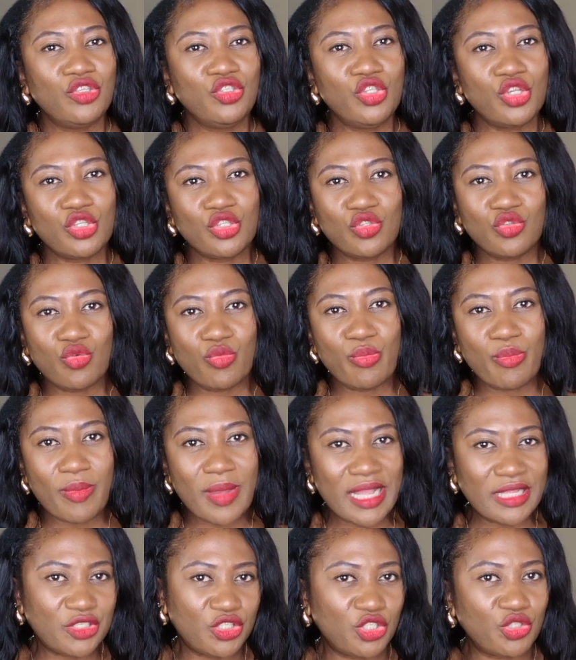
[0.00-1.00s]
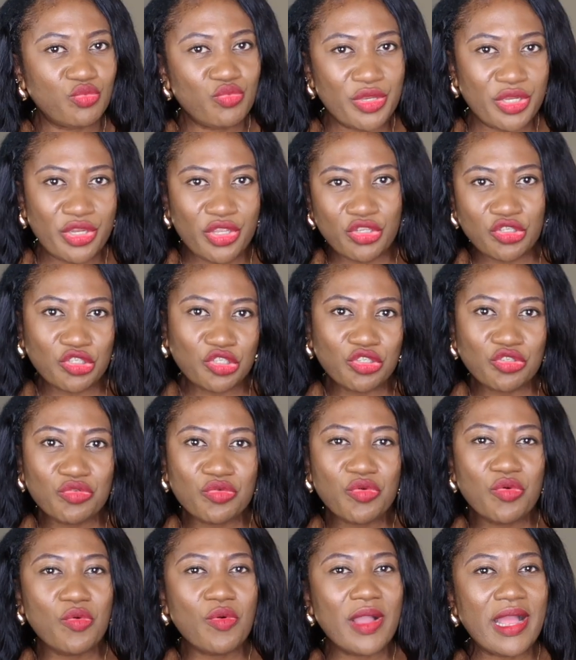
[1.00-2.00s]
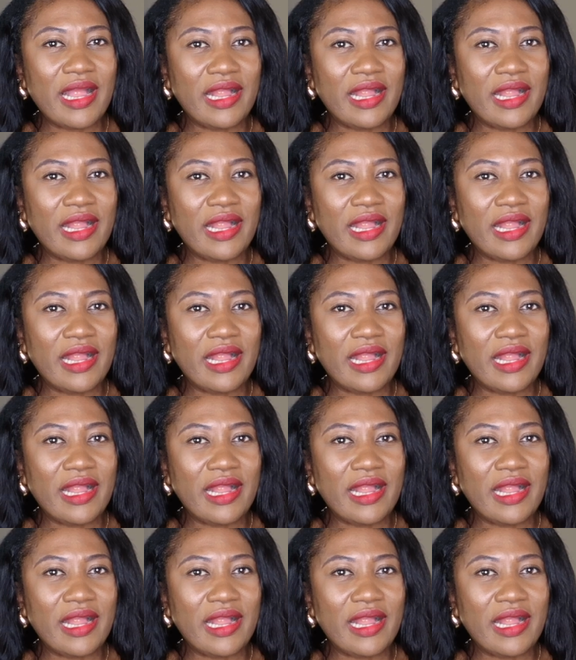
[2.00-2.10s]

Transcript: just to match with the shoe,